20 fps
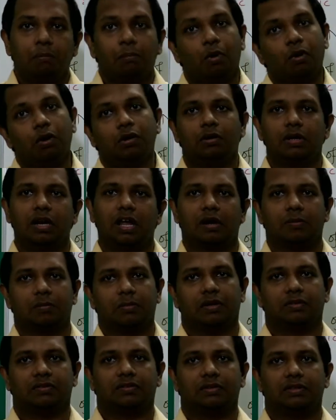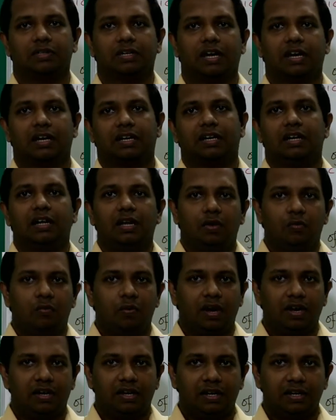molecular mass correct
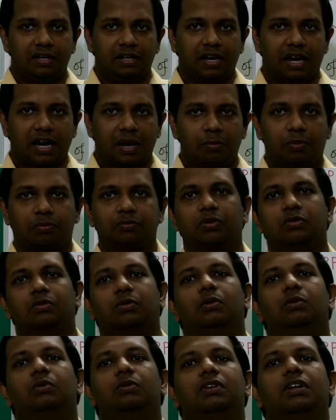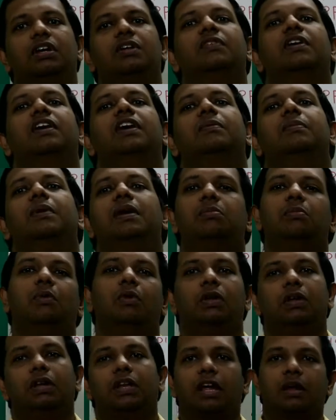weight in gram of the solute divided by
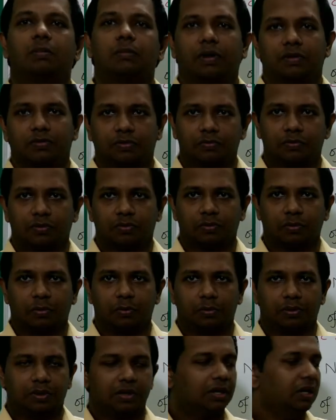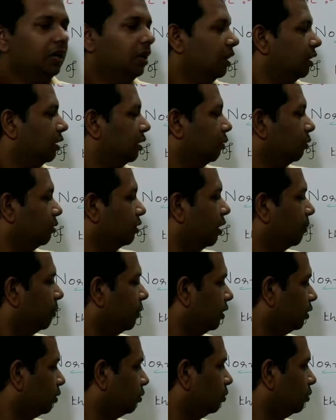molecular mass of the solute now
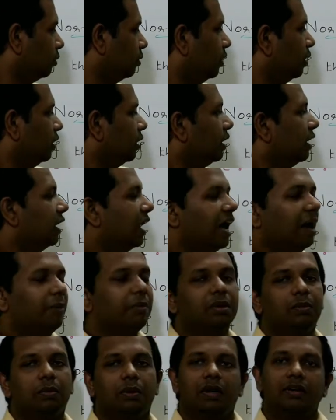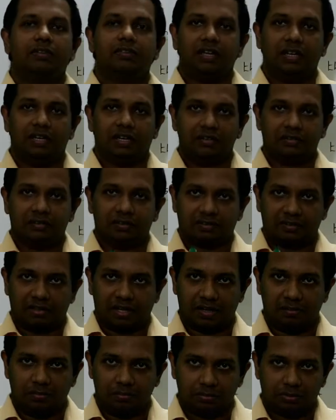coming to gram equivalents it is the
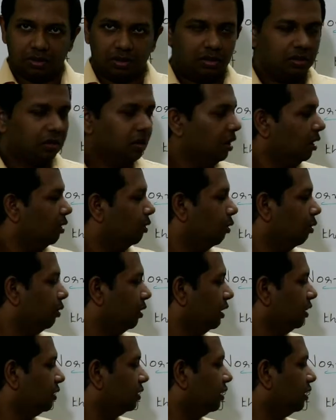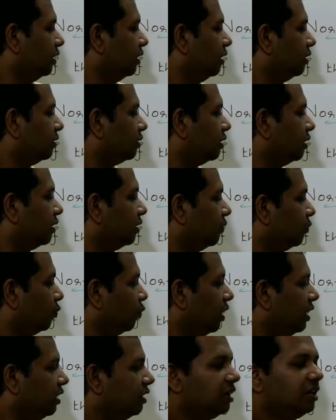same thing only thing is
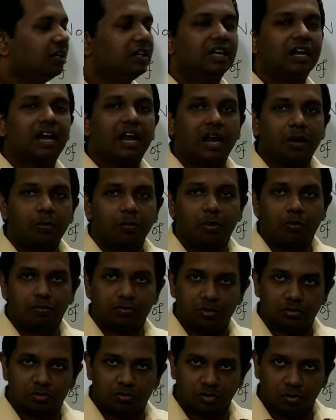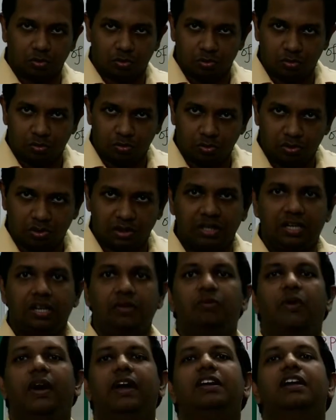weight in gram of the solute
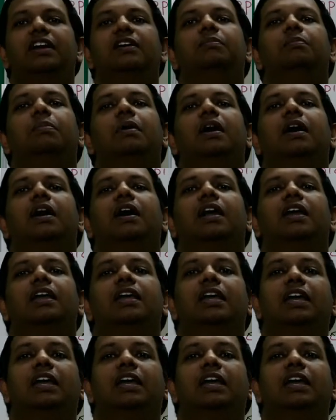divided by